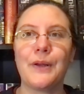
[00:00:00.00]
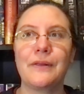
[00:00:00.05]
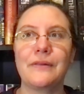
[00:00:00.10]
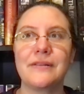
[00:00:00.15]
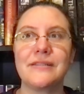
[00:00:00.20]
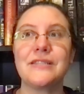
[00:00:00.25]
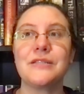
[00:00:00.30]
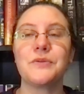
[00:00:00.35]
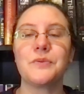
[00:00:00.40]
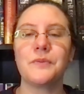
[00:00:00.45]

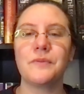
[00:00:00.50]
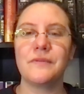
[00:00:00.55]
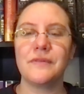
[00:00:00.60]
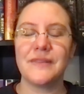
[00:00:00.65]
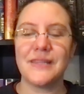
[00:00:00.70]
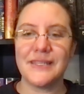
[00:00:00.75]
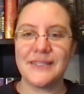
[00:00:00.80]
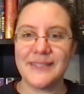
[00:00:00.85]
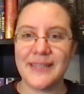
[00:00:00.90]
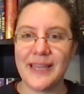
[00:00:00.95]
This is
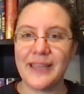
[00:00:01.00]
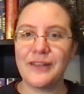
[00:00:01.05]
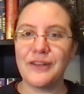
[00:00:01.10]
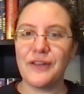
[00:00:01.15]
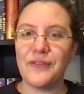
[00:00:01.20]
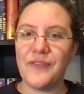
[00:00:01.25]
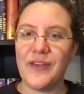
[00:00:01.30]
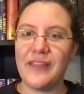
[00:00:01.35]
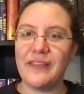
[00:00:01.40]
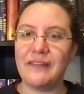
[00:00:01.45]
the second
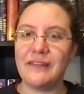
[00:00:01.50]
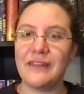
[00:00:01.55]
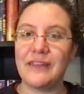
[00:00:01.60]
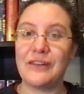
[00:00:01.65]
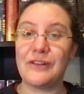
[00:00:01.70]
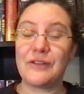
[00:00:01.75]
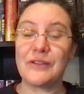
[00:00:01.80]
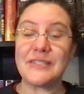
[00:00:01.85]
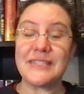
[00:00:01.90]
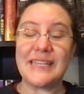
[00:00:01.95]
novella in
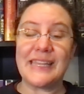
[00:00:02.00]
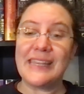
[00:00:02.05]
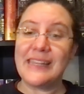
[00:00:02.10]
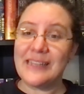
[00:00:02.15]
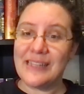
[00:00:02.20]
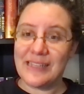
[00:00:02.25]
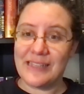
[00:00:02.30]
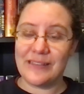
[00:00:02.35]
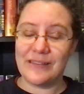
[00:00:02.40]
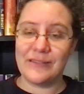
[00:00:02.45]
her Singing
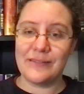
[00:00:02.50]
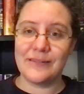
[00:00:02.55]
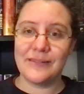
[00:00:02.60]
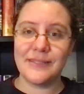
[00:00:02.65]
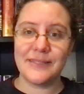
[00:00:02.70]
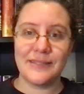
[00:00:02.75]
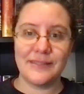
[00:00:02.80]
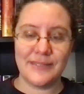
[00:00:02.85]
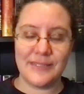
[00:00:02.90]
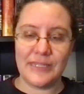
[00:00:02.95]

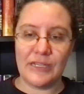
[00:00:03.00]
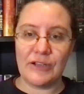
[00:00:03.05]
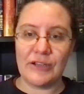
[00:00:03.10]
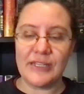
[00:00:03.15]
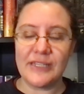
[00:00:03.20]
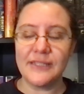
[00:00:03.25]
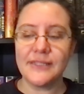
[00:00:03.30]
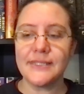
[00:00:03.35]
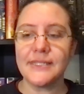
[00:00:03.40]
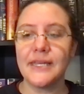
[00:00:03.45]
Hills
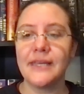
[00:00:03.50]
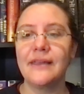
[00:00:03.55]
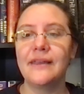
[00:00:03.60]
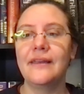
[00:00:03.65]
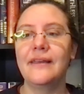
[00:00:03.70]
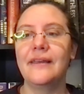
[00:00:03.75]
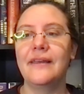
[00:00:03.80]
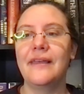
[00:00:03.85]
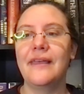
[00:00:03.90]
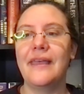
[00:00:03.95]
series,
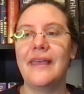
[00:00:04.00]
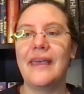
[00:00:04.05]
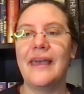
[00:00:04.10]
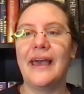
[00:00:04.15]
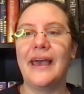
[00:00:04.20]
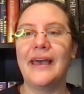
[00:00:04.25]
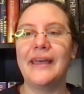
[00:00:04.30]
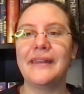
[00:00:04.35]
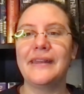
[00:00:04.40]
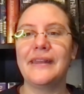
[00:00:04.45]

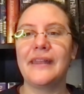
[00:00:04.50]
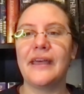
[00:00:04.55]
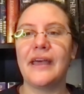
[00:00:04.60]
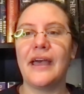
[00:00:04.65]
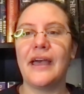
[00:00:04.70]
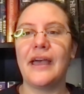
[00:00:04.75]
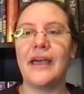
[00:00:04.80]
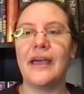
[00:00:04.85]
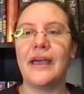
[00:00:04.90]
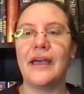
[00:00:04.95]
and
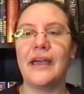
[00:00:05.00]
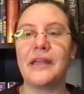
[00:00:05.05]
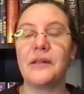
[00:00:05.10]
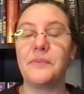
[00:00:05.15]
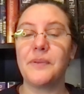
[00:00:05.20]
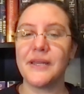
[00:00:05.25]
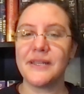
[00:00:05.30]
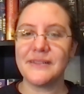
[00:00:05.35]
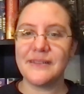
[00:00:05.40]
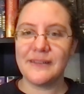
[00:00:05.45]
I had
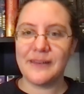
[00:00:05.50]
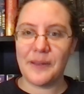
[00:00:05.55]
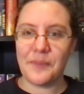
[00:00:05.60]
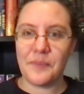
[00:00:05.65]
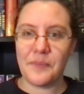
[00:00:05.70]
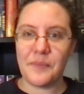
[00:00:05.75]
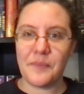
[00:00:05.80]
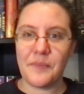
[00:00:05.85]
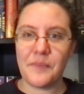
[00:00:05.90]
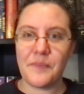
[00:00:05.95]
picked it up
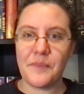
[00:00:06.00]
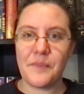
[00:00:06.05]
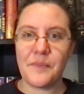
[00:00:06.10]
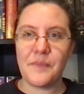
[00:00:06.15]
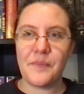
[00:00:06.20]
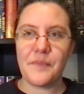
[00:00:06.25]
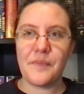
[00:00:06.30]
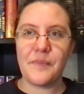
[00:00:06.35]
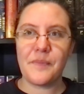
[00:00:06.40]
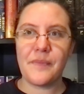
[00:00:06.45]

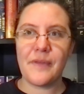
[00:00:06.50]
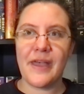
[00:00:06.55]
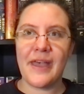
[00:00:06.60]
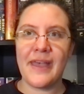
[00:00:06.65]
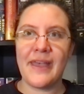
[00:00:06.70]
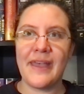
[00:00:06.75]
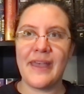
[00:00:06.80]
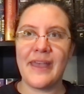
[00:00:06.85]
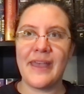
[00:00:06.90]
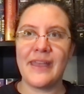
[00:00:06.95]

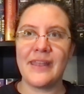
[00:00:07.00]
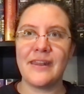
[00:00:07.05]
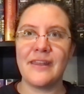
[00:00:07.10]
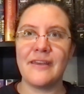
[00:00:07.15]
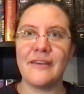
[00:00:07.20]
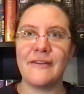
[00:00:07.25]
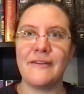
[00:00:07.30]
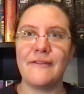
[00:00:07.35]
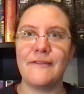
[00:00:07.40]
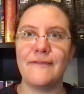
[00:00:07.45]
ahead
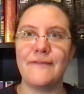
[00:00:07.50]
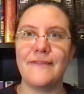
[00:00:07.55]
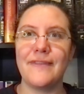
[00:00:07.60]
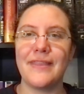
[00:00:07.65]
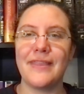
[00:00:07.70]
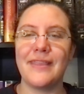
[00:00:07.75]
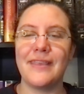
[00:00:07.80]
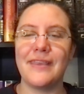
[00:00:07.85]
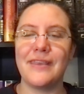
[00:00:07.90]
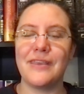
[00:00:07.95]
of
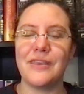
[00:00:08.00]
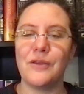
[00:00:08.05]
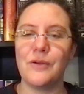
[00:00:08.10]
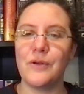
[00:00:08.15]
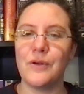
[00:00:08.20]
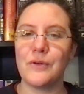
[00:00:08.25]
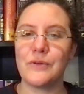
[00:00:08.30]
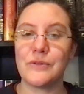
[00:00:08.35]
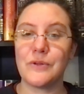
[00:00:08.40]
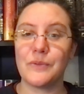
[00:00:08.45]
the
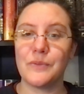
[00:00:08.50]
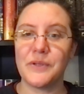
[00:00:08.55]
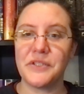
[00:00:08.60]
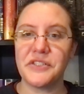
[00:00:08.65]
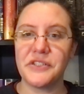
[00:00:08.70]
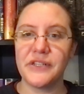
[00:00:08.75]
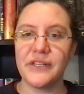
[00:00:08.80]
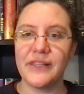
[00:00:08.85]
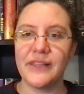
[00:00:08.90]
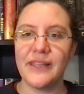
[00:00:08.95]
Hugos
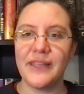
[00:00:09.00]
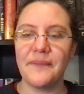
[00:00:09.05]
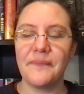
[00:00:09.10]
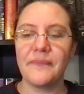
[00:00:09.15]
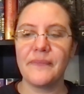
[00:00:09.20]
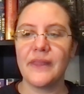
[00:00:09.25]
originally